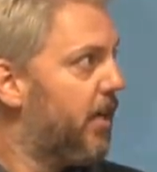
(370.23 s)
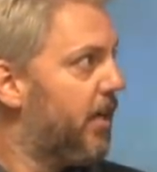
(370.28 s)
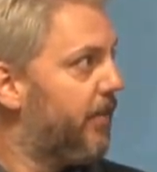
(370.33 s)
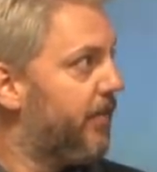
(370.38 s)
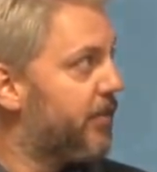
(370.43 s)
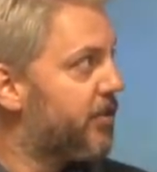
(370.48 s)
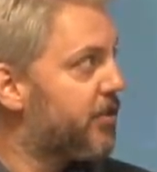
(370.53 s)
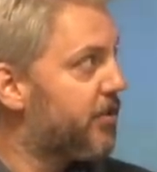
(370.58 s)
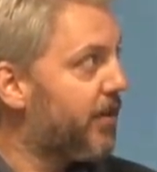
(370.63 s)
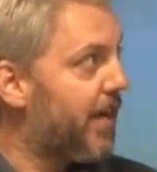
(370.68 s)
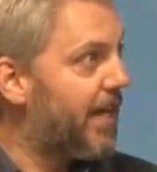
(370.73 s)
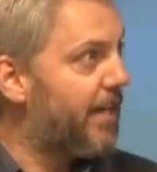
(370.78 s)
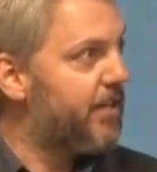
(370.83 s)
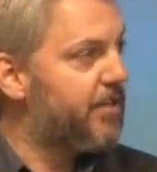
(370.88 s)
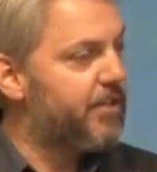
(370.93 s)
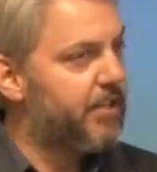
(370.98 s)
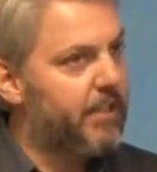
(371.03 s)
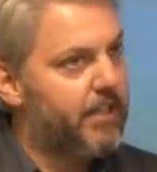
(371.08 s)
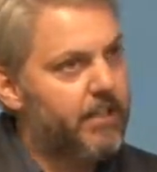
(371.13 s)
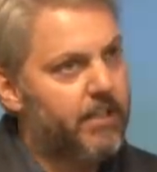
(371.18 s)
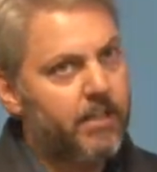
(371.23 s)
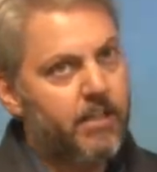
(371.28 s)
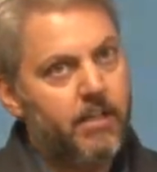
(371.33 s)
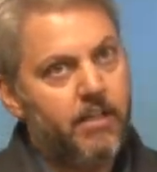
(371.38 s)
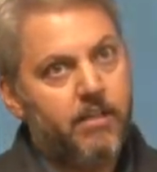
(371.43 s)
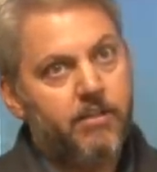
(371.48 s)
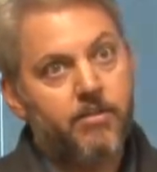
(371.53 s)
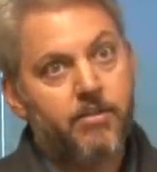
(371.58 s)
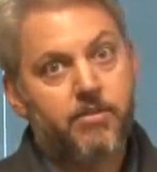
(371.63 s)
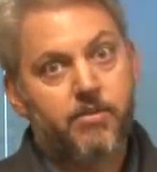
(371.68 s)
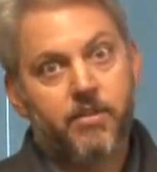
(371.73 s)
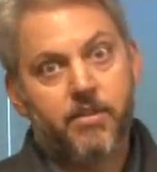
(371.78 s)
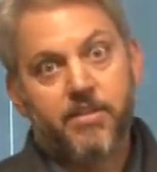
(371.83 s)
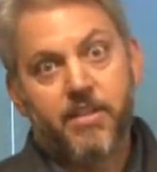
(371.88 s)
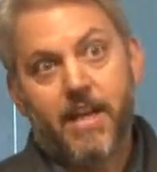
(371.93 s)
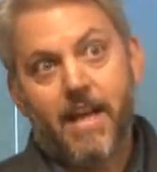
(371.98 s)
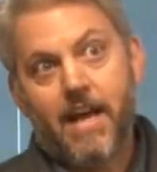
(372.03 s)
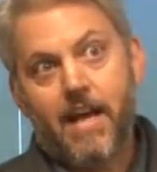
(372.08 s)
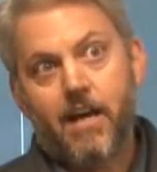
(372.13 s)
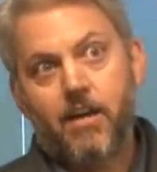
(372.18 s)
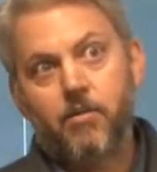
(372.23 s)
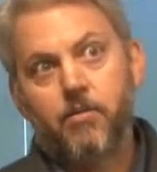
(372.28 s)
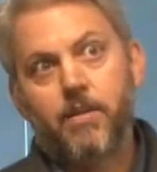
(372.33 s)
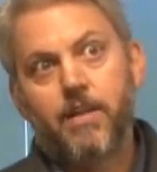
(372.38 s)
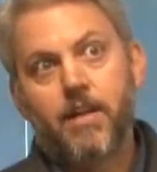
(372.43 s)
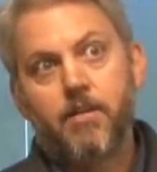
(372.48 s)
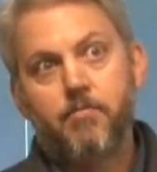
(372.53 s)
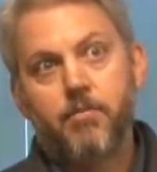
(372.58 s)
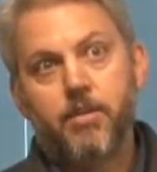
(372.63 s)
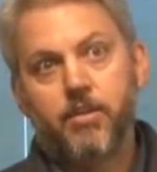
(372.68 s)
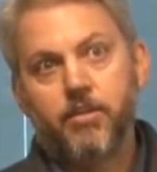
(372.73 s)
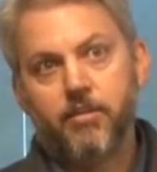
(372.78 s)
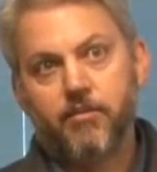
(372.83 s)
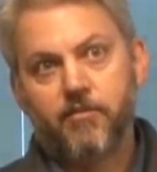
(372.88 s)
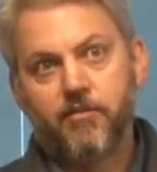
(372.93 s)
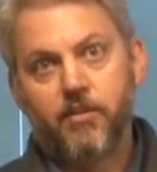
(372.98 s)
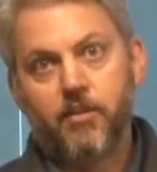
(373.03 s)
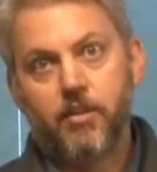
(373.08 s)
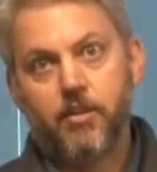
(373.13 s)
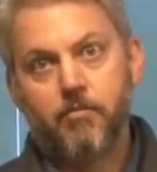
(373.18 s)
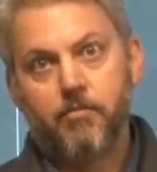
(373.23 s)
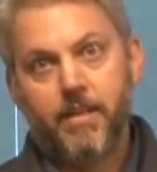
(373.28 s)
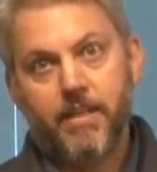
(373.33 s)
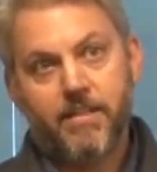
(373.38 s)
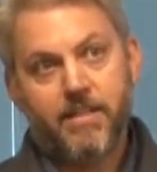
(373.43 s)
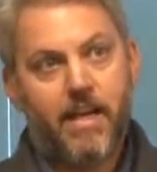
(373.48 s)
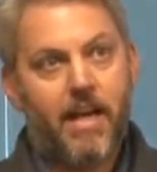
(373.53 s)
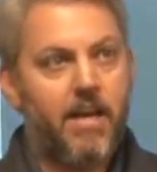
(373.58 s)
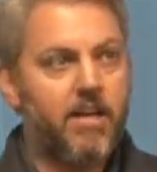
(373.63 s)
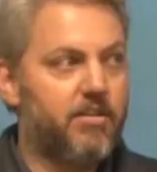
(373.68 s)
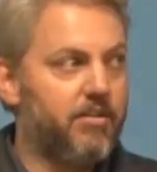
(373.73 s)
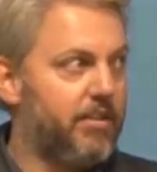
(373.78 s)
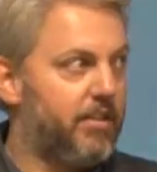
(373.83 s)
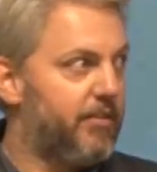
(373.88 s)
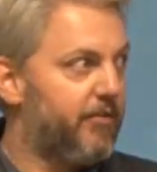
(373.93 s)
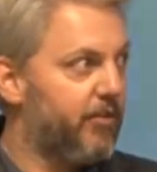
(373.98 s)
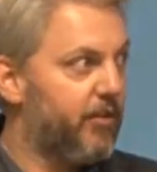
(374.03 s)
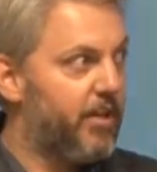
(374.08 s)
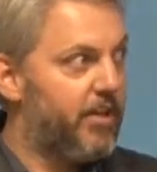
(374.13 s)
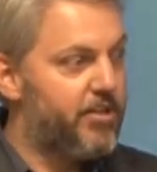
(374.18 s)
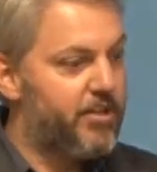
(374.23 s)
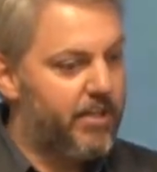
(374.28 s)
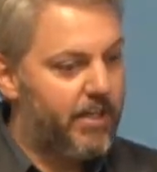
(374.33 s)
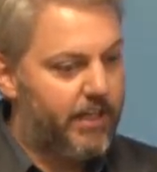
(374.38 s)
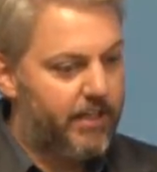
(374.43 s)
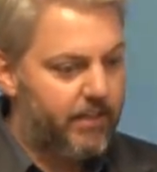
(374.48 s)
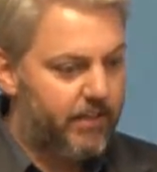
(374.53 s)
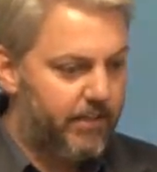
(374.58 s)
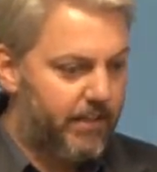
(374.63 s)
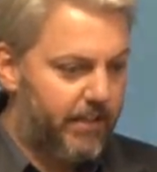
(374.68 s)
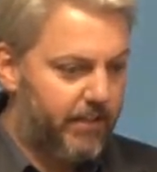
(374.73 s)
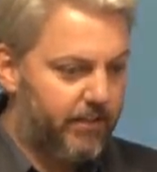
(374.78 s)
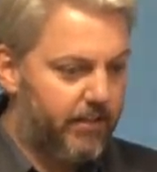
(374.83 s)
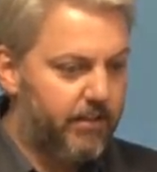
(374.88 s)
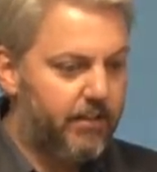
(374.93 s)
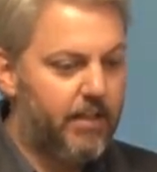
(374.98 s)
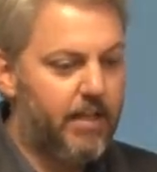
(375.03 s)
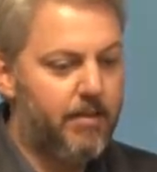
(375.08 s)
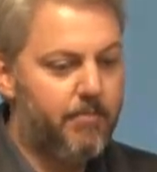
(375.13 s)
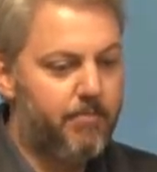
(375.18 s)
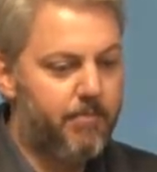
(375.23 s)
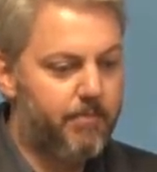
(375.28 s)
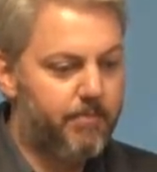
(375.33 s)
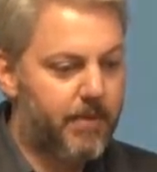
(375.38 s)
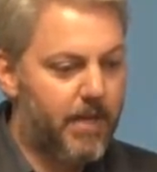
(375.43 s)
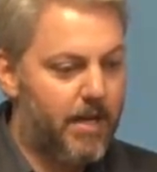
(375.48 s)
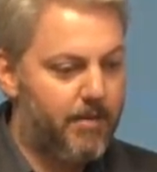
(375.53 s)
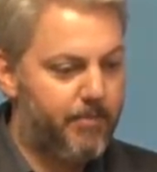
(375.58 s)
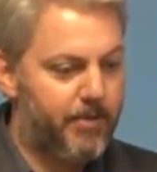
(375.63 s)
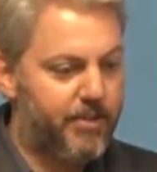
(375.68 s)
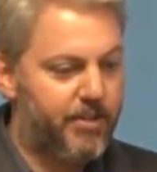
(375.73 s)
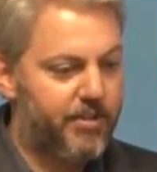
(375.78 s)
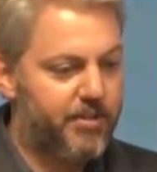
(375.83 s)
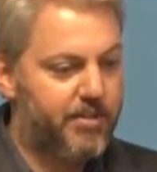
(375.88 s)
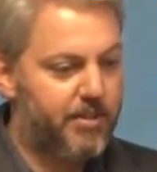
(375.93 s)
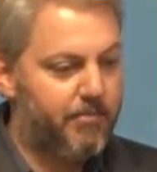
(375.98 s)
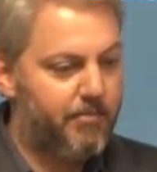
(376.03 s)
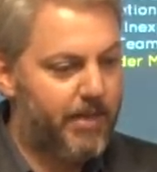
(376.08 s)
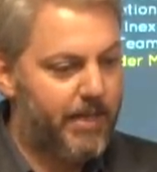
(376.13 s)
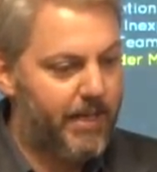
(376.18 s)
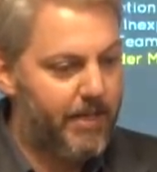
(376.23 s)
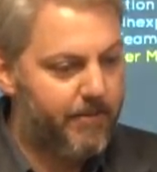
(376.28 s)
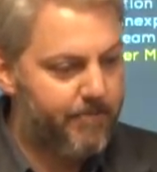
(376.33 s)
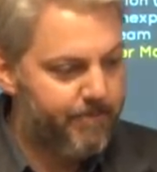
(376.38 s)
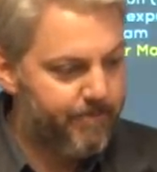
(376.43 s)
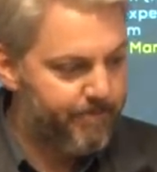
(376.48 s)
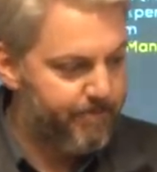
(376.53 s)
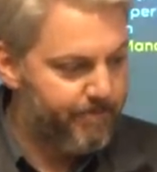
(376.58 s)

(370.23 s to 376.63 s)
and the strategy to sort of say, how would I build a firm that's actually differentiated and can keep competition at bay?